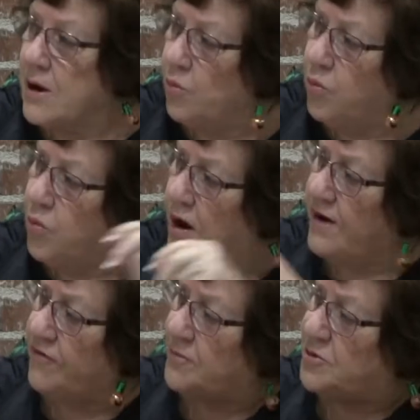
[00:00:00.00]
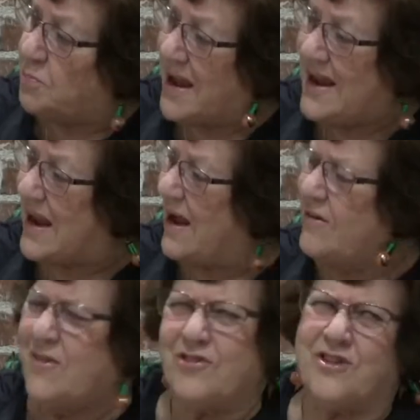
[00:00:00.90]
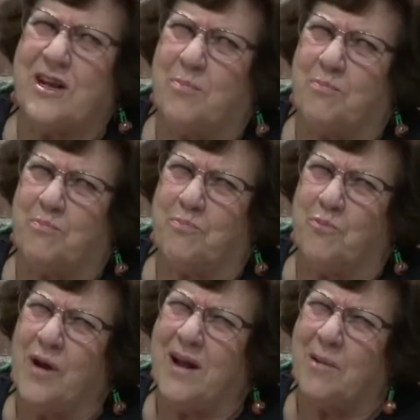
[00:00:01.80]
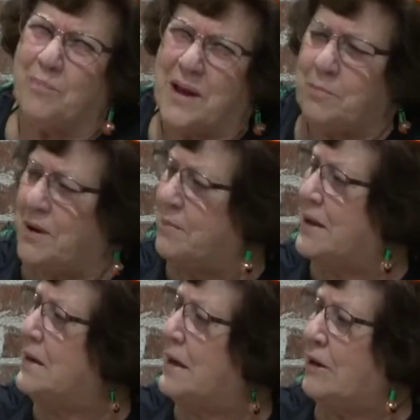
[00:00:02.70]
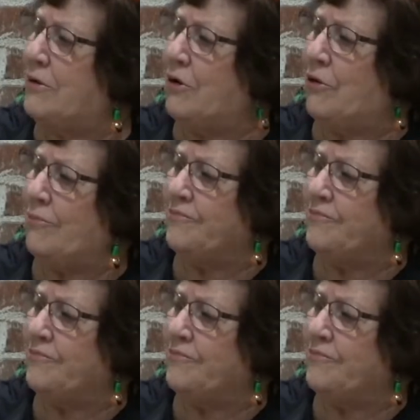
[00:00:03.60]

One of them's pink. I've never seen a, well, a pink pumpkin, I don't know.